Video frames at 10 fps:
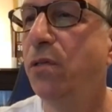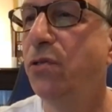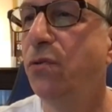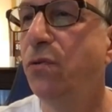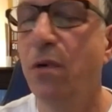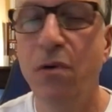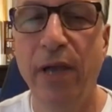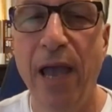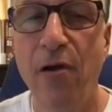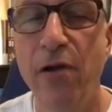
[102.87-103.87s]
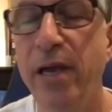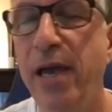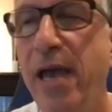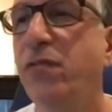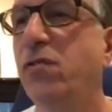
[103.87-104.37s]
to Ocaria
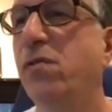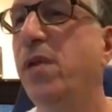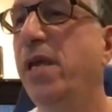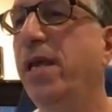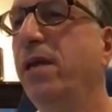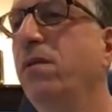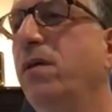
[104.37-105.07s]
after the meeting,